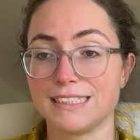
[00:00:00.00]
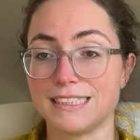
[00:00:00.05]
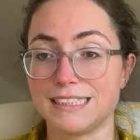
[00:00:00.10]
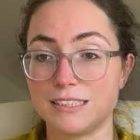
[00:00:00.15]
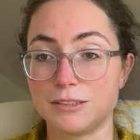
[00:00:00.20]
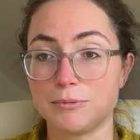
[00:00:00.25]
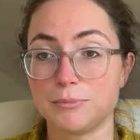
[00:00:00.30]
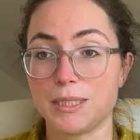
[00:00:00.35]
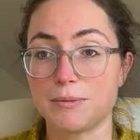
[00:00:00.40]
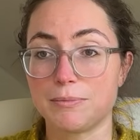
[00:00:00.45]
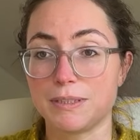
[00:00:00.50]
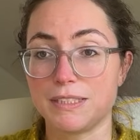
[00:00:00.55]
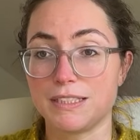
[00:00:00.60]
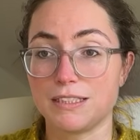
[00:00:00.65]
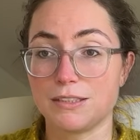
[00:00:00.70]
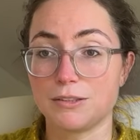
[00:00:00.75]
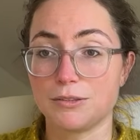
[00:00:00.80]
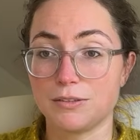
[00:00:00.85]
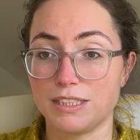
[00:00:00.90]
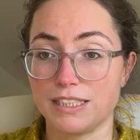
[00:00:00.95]
This might be
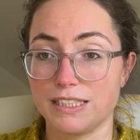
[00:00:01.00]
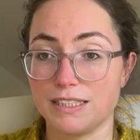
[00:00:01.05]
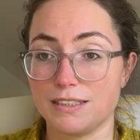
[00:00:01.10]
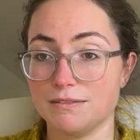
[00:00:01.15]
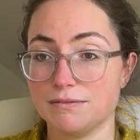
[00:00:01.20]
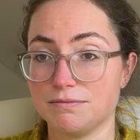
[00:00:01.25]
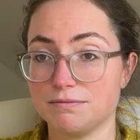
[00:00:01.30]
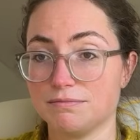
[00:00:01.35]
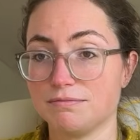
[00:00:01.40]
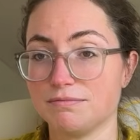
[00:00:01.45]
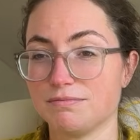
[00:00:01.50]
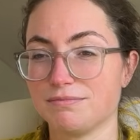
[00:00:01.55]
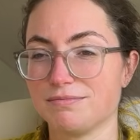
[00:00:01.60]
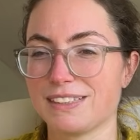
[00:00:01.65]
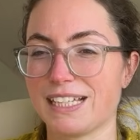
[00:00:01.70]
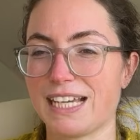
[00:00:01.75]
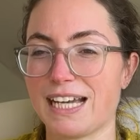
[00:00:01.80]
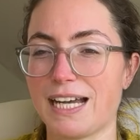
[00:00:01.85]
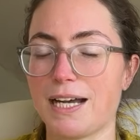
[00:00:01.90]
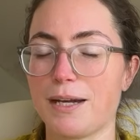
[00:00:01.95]
the only.
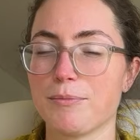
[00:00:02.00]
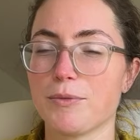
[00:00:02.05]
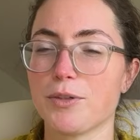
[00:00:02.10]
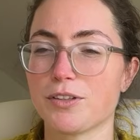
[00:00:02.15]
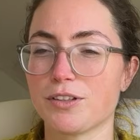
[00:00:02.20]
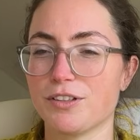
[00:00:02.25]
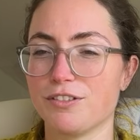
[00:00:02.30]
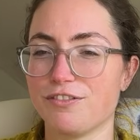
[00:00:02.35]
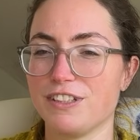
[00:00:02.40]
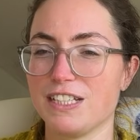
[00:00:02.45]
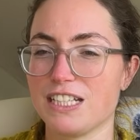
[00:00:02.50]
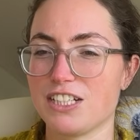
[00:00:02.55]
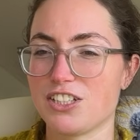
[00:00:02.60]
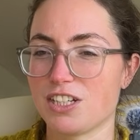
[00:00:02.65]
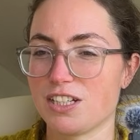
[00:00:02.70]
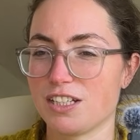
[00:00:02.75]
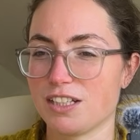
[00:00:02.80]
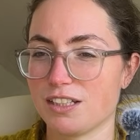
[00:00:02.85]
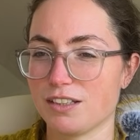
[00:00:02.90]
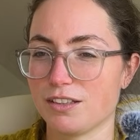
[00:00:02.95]
Nah, I'm not going to
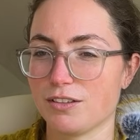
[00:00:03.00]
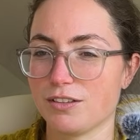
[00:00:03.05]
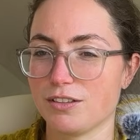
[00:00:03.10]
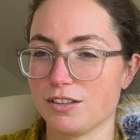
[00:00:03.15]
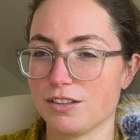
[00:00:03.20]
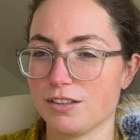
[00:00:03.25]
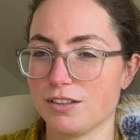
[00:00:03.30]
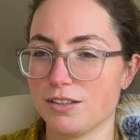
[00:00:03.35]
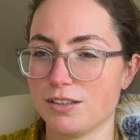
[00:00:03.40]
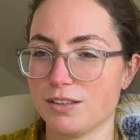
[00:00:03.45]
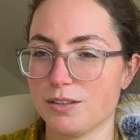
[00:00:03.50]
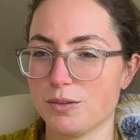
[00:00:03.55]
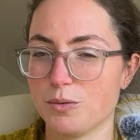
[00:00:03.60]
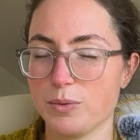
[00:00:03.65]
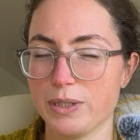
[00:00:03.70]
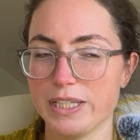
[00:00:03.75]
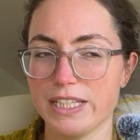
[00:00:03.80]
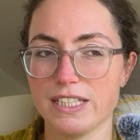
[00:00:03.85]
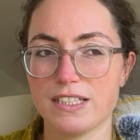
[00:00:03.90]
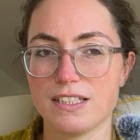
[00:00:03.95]
finish in another
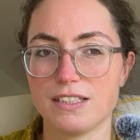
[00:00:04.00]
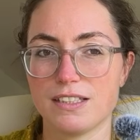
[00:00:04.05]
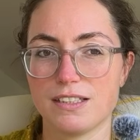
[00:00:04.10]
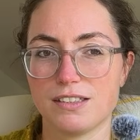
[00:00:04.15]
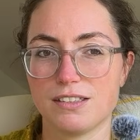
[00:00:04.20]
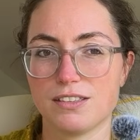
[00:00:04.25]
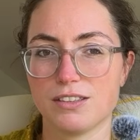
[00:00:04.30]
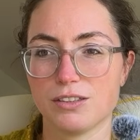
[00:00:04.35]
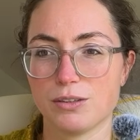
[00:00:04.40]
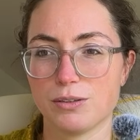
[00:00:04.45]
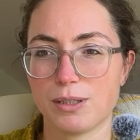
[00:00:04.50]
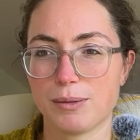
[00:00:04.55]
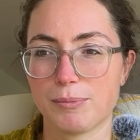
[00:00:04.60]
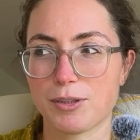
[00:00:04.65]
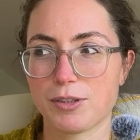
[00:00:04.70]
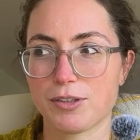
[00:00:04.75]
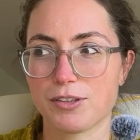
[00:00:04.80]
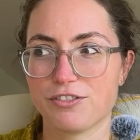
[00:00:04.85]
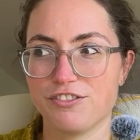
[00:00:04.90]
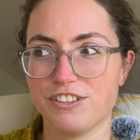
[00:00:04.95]
week, so I'm
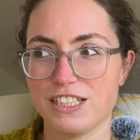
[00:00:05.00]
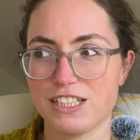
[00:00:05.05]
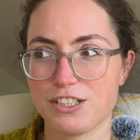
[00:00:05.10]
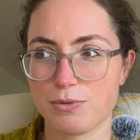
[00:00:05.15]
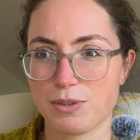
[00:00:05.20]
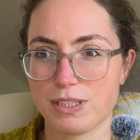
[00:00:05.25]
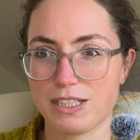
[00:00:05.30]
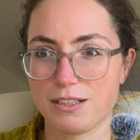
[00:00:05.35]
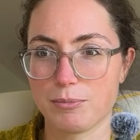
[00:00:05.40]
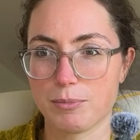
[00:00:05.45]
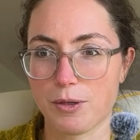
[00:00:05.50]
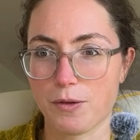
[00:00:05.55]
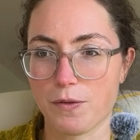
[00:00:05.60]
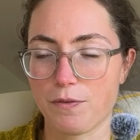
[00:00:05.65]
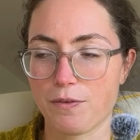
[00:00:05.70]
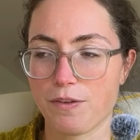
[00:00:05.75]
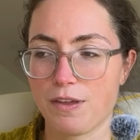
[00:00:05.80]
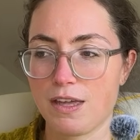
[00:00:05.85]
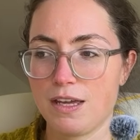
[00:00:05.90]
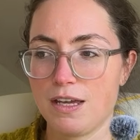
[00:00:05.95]
not going to finish within a
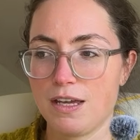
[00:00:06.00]
month.